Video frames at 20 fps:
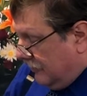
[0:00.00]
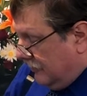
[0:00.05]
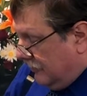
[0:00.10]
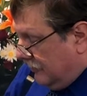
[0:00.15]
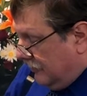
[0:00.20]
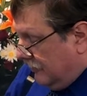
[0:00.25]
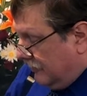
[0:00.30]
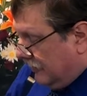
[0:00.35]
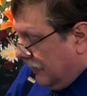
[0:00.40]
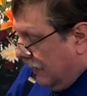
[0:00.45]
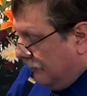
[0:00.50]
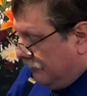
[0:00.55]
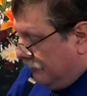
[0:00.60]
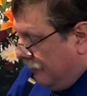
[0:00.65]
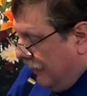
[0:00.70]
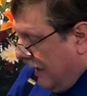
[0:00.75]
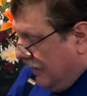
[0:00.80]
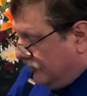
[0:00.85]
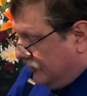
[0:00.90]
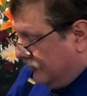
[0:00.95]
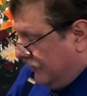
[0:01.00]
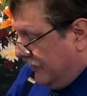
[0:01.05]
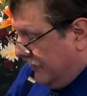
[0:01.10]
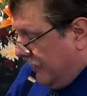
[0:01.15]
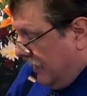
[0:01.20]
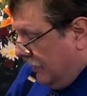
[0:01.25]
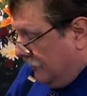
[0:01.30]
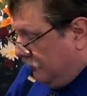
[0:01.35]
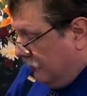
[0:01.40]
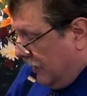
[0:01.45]
"Stop badgering
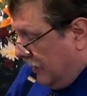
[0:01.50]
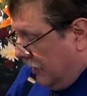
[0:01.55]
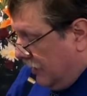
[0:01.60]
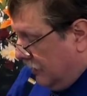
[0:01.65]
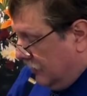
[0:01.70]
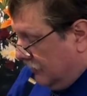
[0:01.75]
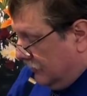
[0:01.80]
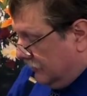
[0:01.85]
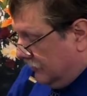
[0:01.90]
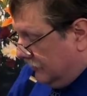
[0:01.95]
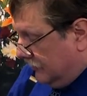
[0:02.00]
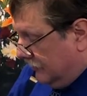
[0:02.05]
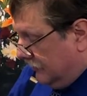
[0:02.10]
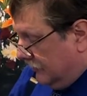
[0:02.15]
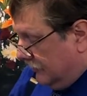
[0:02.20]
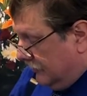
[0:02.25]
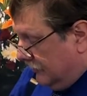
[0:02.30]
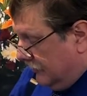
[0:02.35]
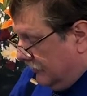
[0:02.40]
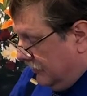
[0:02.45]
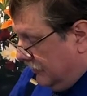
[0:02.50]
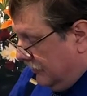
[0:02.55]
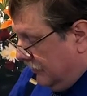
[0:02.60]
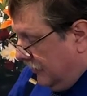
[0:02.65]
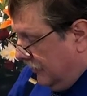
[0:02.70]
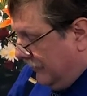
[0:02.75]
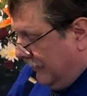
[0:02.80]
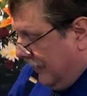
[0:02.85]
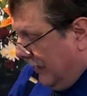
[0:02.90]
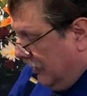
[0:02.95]
that bear.
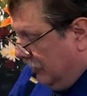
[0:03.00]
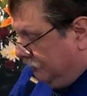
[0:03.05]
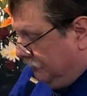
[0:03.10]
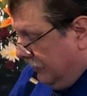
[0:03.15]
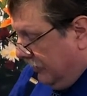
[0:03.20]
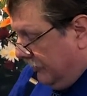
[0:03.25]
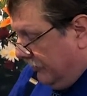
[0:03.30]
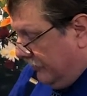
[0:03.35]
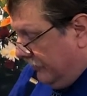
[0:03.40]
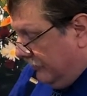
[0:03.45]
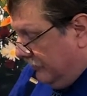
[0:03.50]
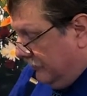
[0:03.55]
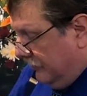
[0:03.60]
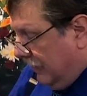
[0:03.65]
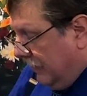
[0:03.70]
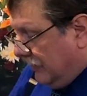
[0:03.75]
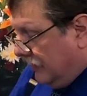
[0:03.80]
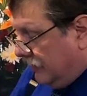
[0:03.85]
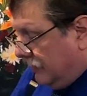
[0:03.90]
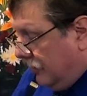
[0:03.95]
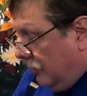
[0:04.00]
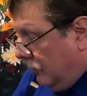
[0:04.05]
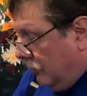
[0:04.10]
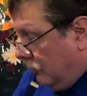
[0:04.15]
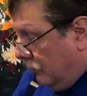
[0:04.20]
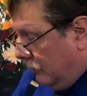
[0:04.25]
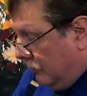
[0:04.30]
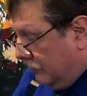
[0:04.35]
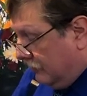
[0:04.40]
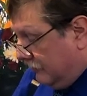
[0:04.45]
It's helpless. Let it
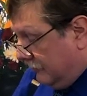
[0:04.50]
go."